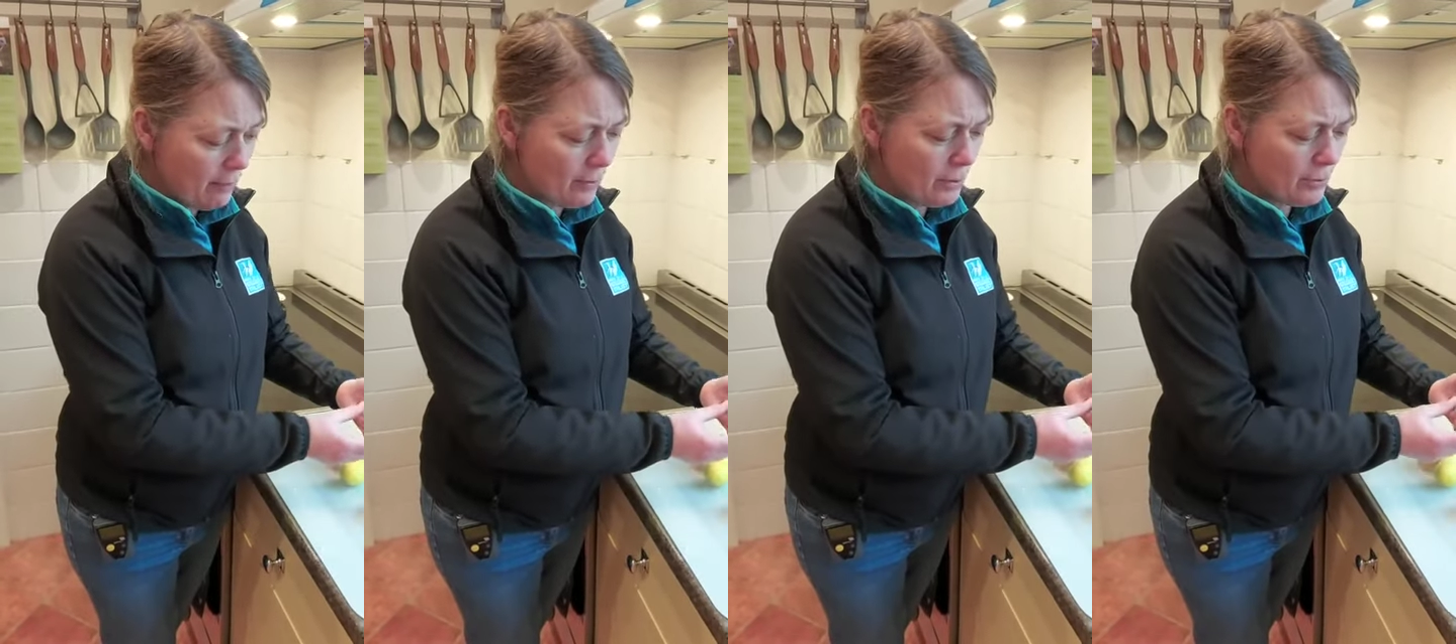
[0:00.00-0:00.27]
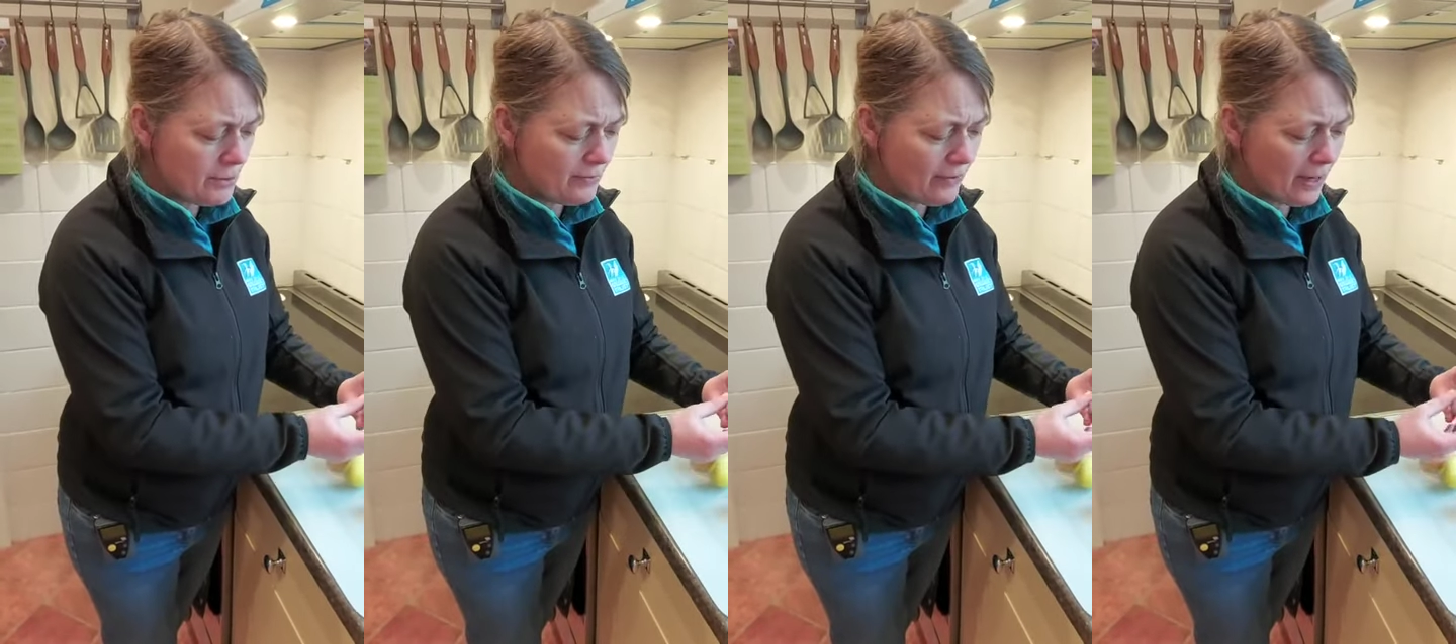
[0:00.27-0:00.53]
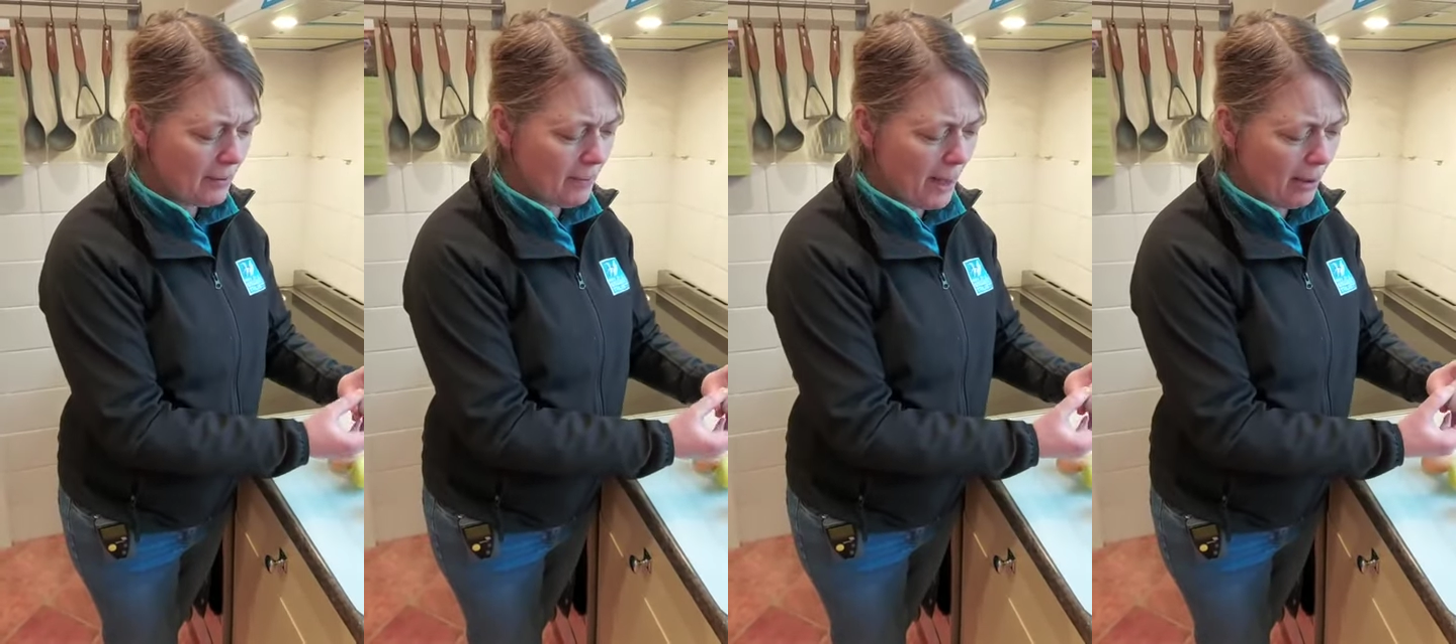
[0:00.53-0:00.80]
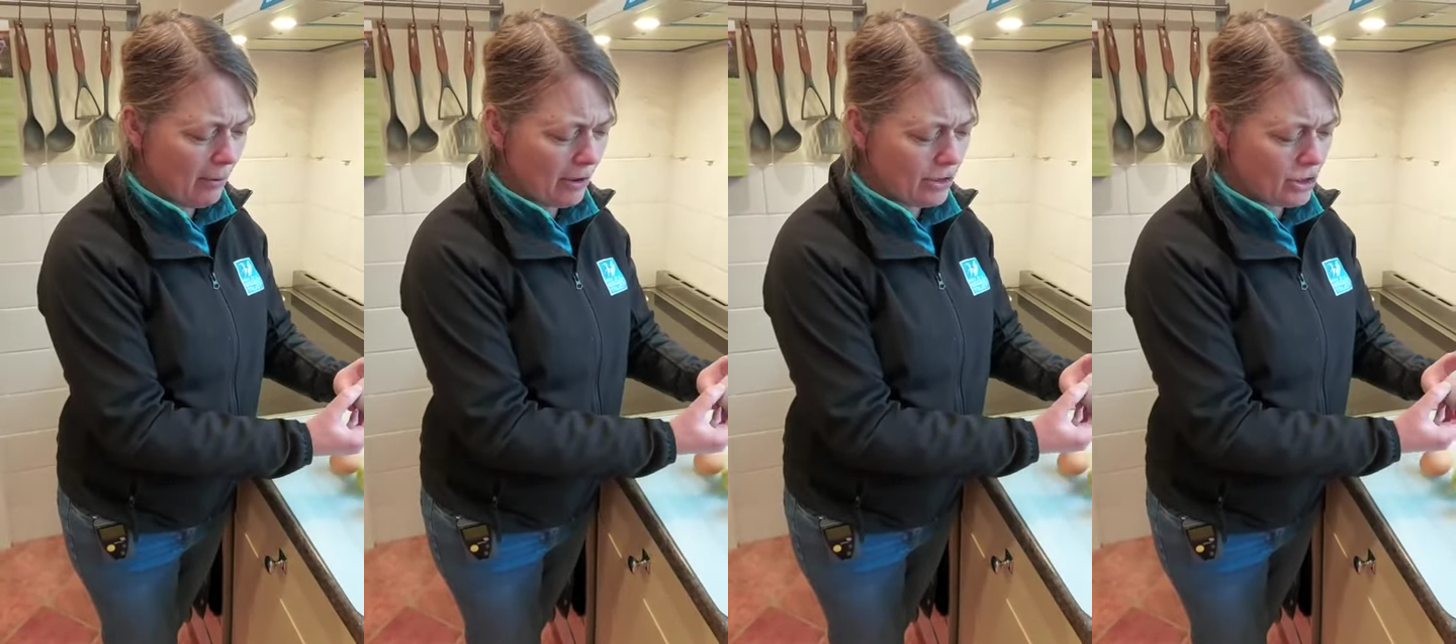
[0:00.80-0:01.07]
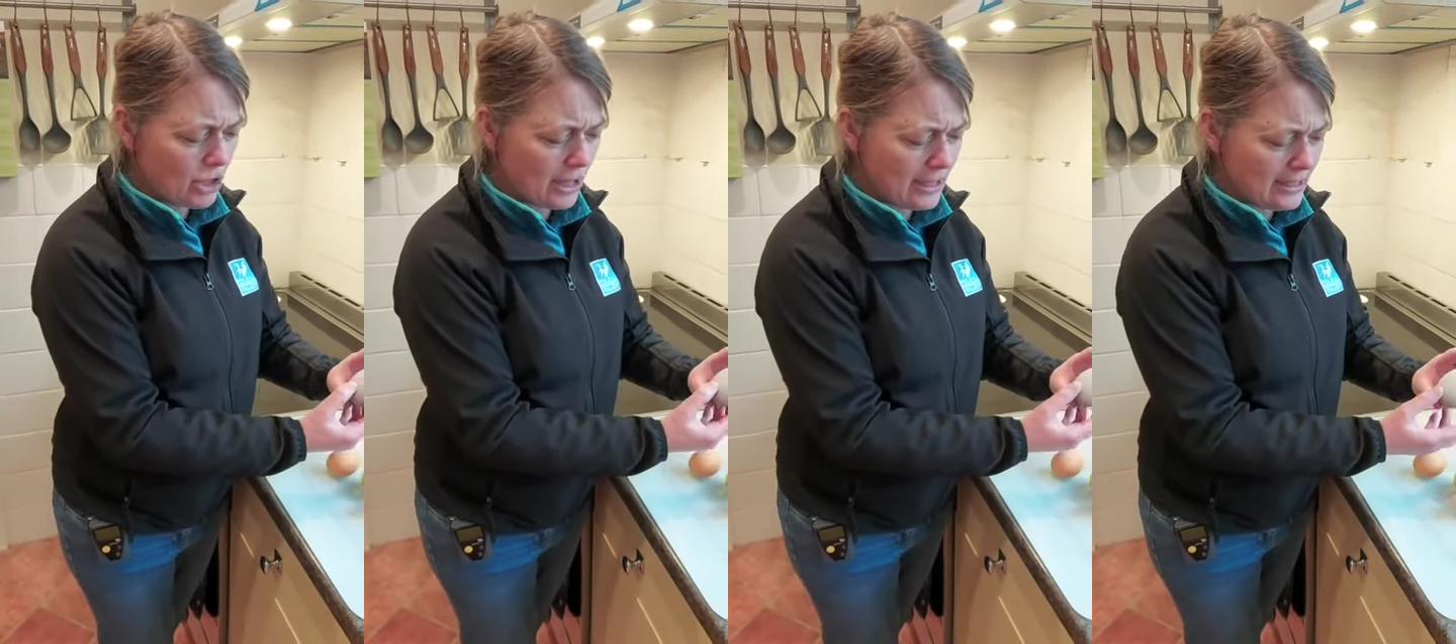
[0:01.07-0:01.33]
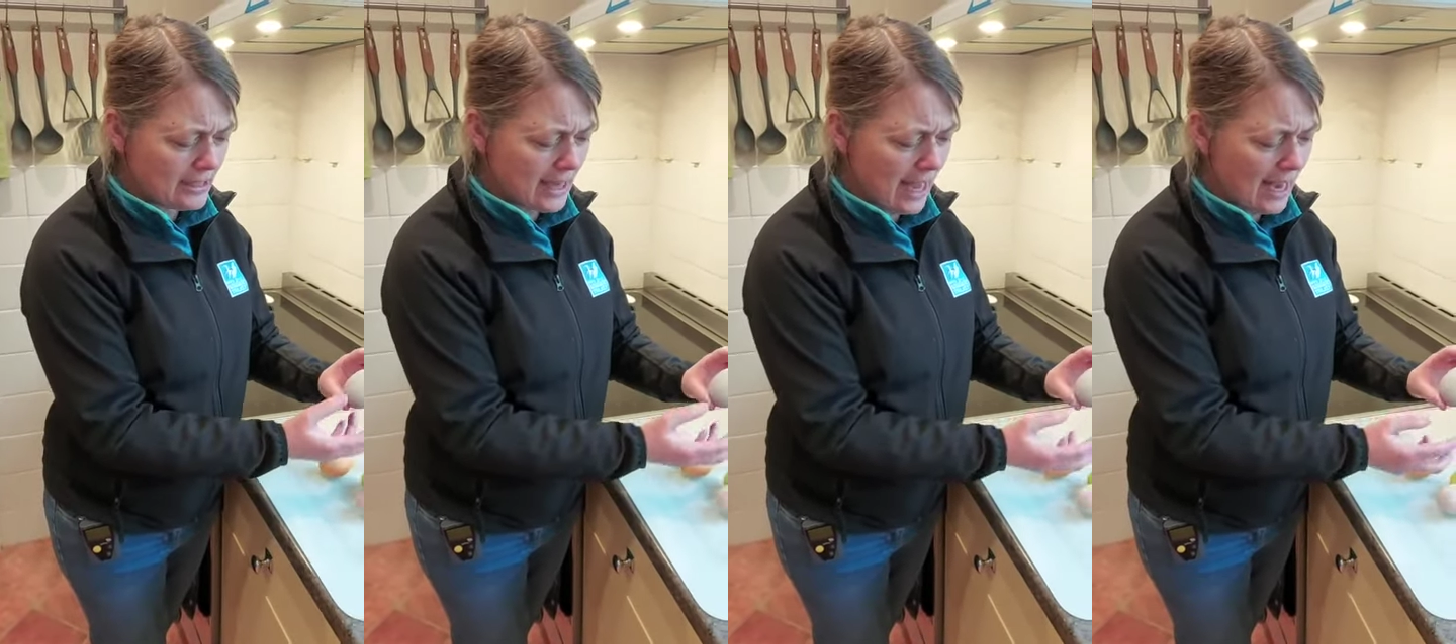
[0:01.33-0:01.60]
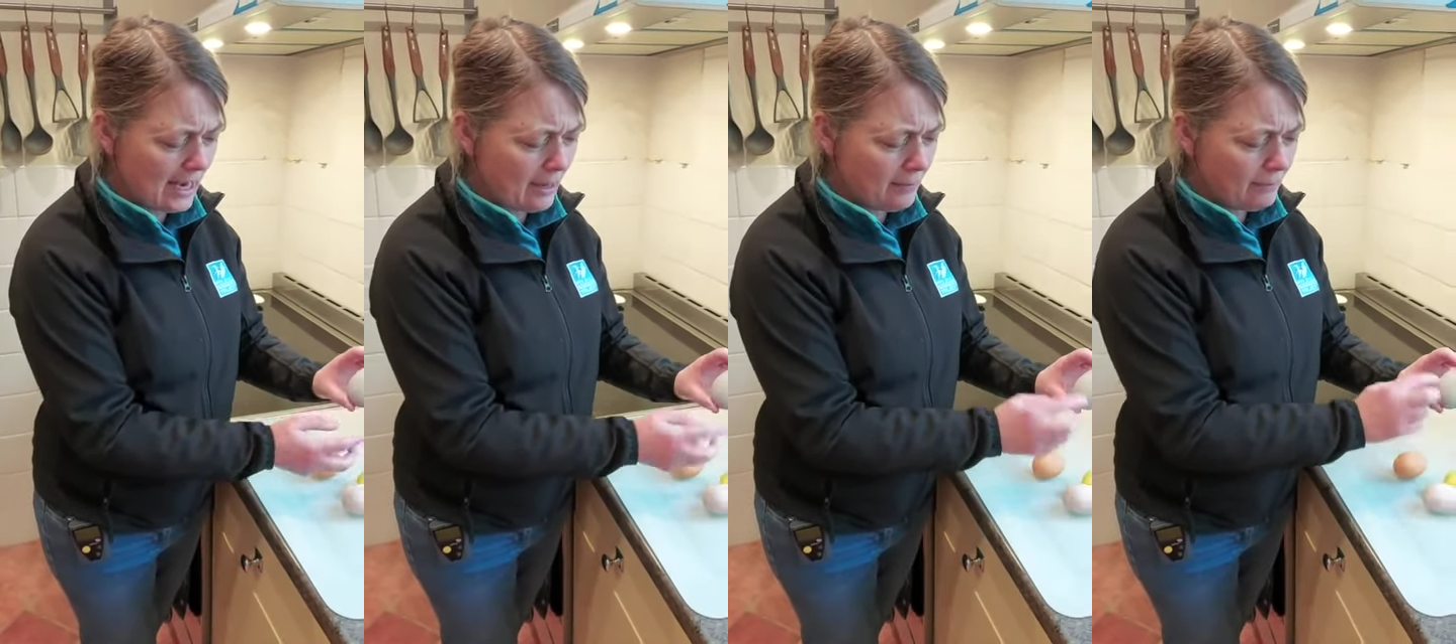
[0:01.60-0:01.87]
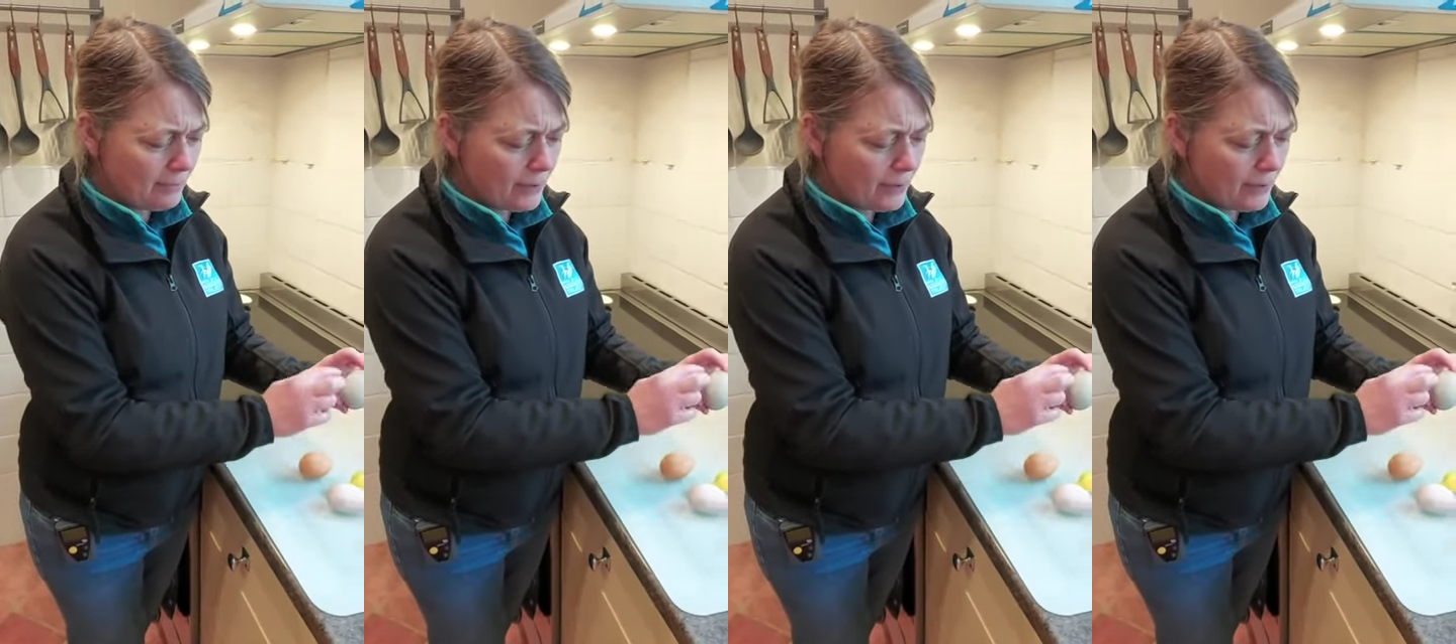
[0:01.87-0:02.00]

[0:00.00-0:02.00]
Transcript: We always think about a chicken's egg